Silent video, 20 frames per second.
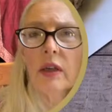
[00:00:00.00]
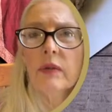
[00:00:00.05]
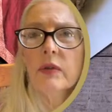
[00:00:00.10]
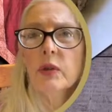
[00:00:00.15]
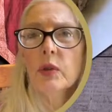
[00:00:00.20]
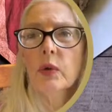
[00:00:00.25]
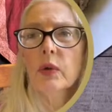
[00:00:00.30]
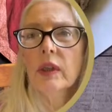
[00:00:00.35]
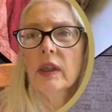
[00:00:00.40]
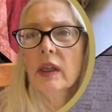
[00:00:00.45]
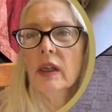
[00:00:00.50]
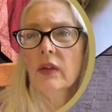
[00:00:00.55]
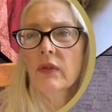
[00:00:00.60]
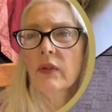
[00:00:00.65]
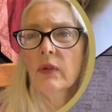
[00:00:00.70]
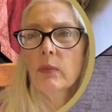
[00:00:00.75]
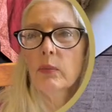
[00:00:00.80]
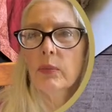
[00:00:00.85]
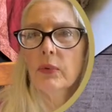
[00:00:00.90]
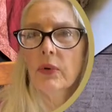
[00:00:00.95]
gives you an
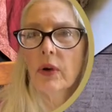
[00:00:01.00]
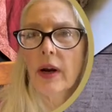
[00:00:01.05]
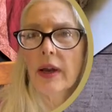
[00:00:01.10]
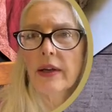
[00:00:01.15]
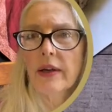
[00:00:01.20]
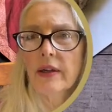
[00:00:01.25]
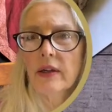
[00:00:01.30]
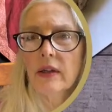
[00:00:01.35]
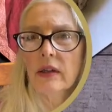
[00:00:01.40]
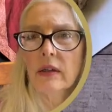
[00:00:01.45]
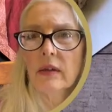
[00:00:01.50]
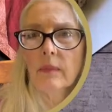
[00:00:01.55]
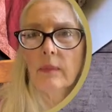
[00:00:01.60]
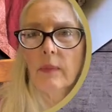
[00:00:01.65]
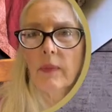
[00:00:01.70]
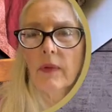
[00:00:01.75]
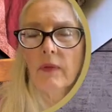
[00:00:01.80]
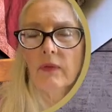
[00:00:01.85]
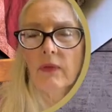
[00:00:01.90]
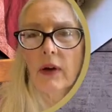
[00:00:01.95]
even brighter
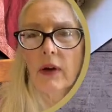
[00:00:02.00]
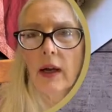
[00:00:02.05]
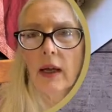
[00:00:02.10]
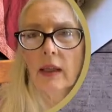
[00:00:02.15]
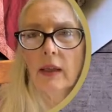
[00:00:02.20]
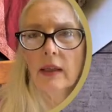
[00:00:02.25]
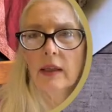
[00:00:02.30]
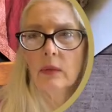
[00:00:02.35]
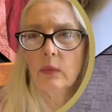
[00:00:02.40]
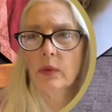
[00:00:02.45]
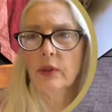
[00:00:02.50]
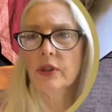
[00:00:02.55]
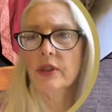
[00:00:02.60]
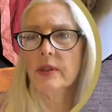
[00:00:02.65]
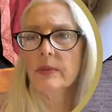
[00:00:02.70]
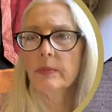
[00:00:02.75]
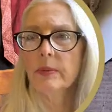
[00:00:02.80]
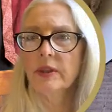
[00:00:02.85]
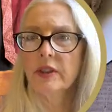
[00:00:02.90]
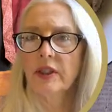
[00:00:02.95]
violet, which
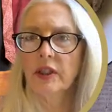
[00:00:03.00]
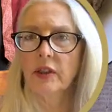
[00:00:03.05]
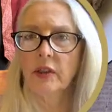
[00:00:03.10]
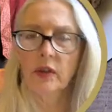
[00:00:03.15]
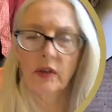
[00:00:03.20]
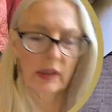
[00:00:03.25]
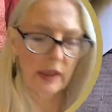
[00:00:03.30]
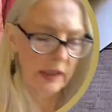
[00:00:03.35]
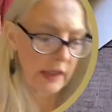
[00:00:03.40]
is particularly